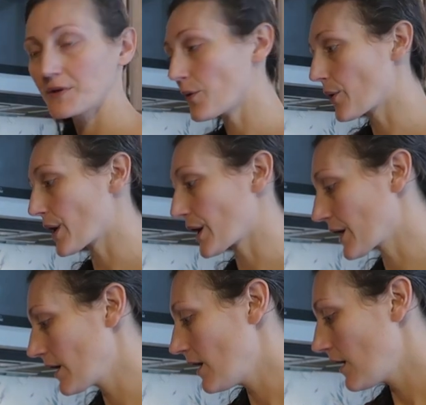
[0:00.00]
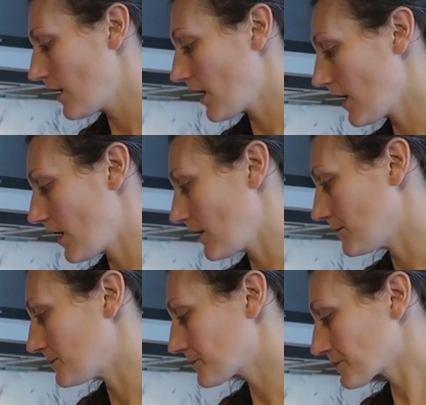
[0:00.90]
your
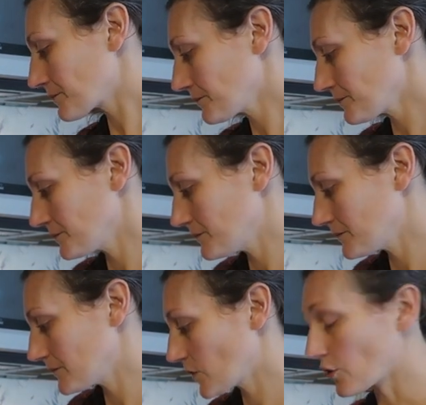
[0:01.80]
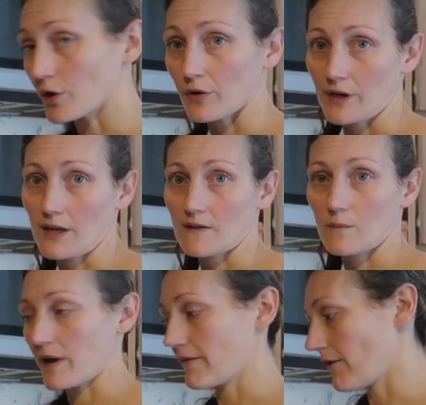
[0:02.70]
um, your
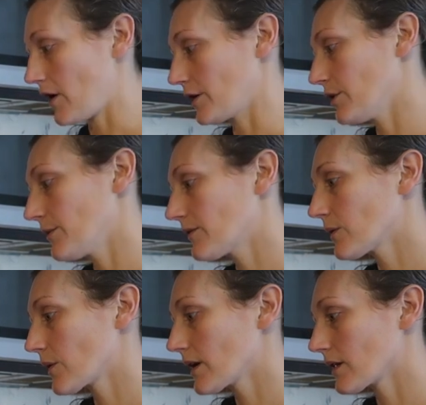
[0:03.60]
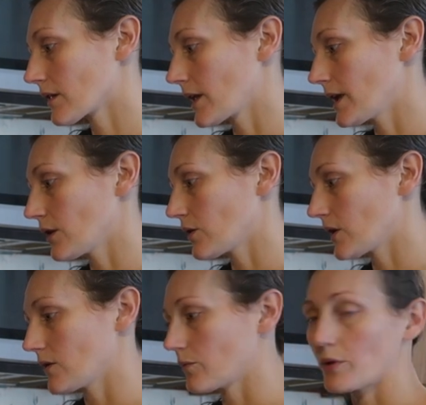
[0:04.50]
ingredients by volume if you want. Like, you
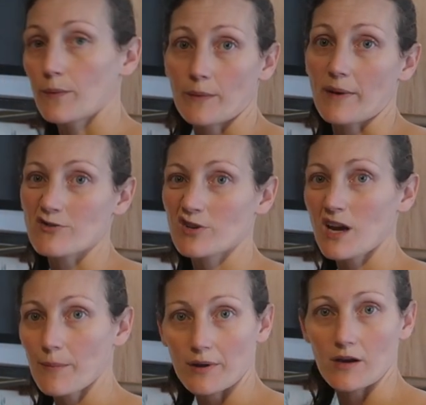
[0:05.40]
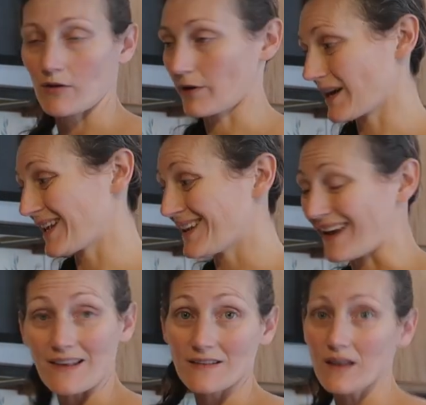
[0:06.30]
can put them in a measuring cup or kind of
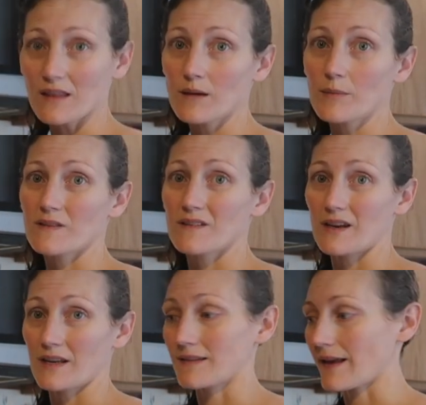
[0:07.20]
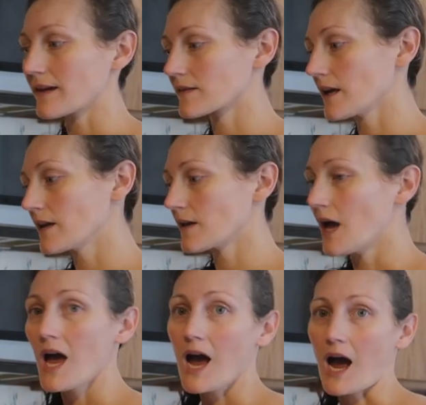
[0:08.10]
guess at them. It's not an exact science.
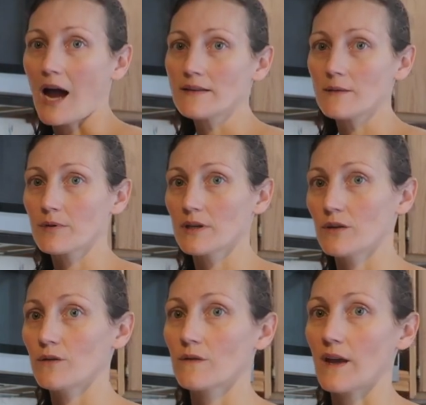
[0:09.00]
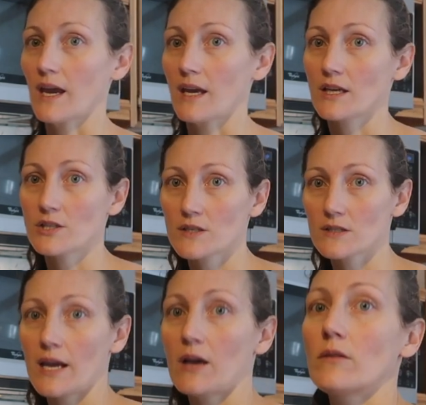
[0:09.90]
I typically use a kitchen
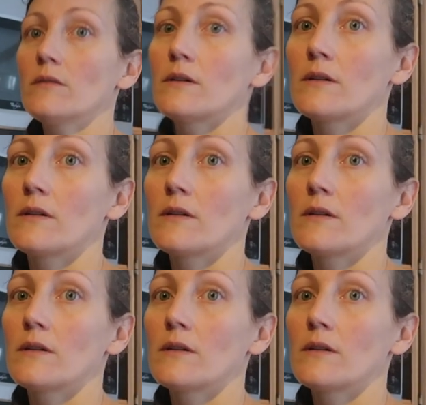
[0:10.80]
scale